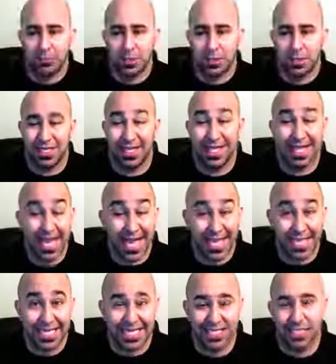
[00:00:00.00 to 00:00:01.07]

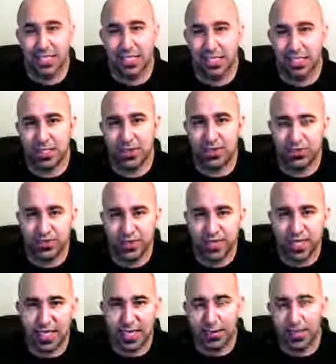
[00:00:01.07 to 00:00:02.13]
Tonight, this is
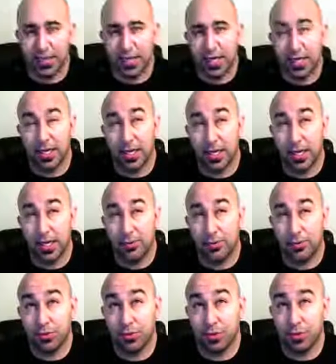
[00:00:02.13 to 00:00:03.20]
Thursday,
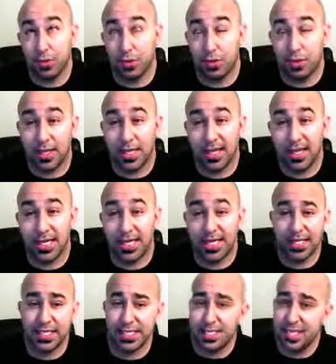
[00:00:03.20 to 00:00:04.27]
April
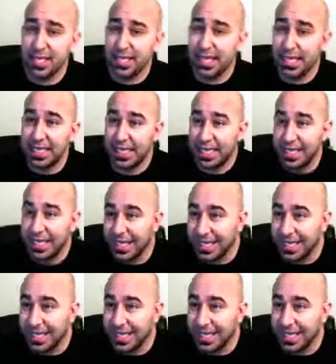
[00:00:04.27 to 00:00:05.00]
19th.